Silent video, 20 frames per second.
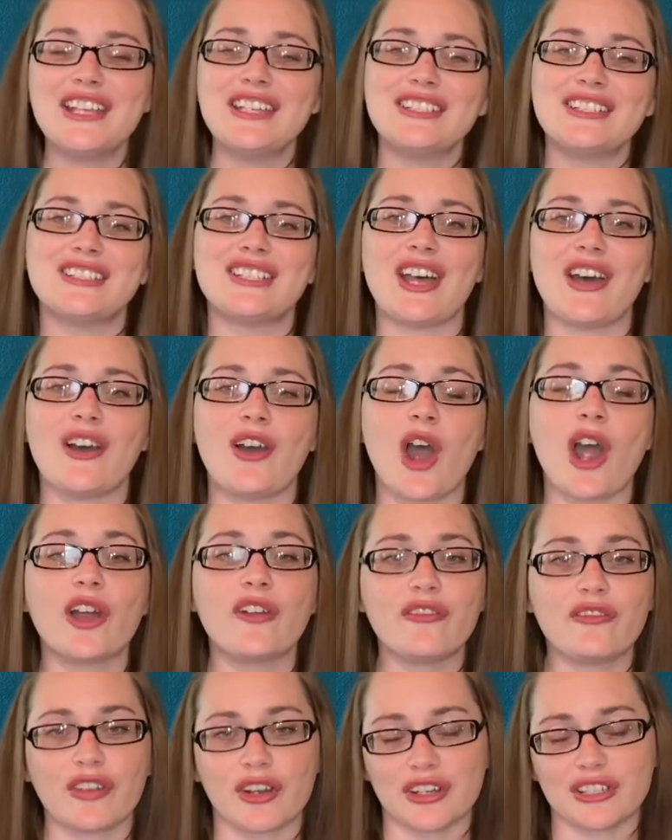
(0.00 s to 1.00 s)
So our
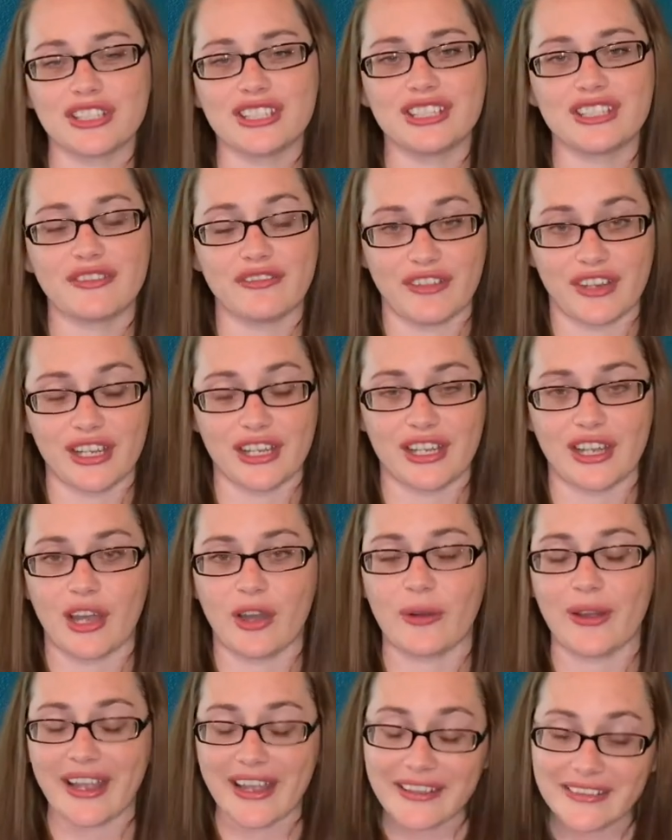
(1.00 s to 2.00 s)
first
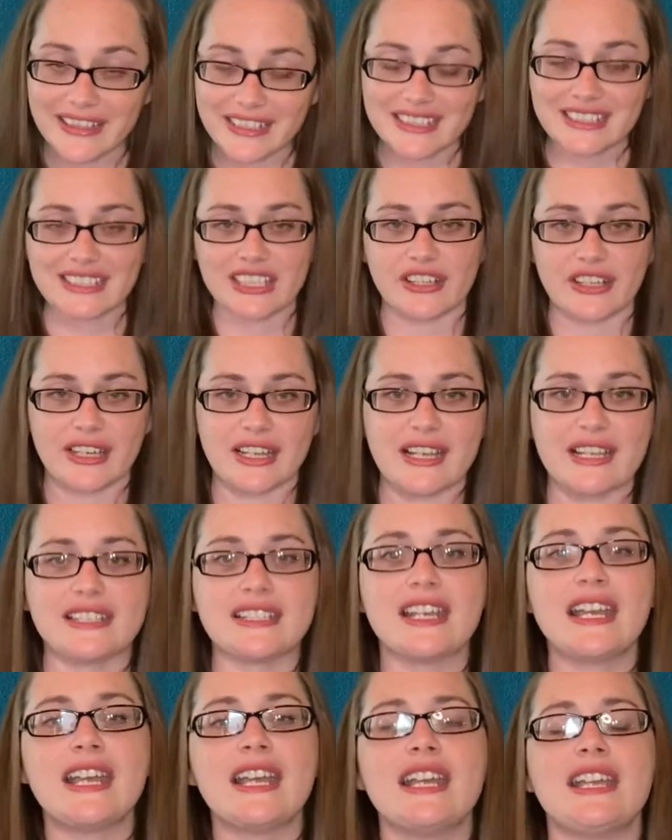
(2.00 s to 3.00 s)
video in this series
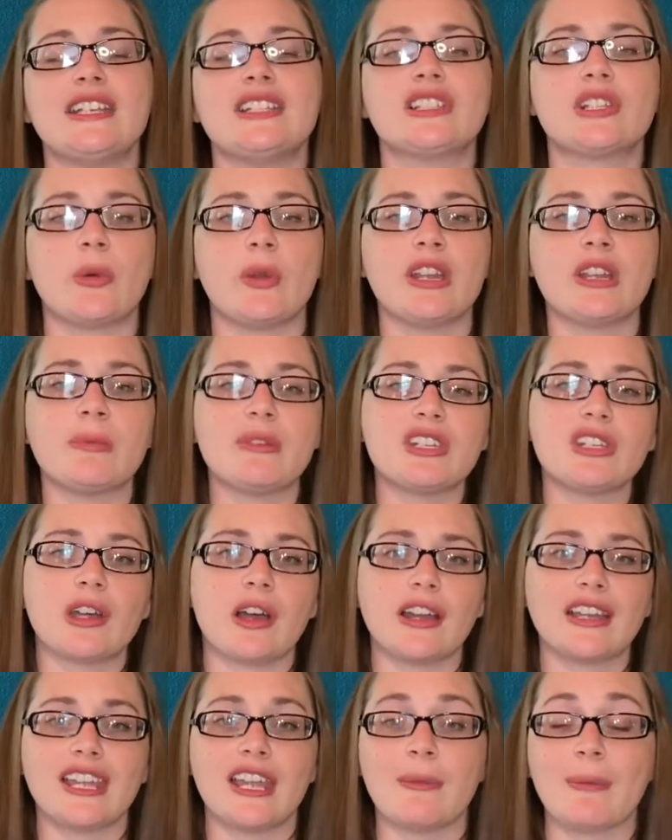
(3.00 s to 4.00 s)
is going to be
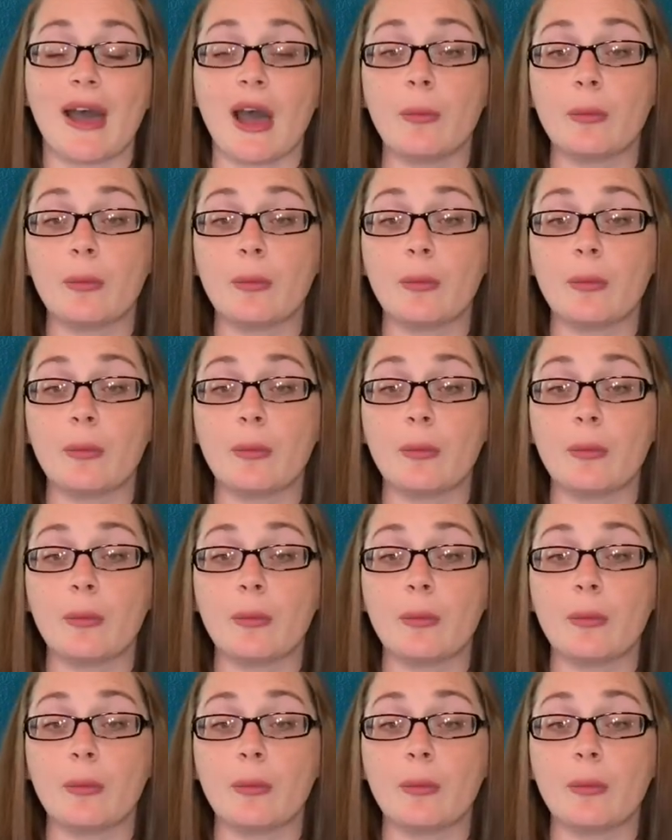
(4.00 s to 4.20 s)
talking about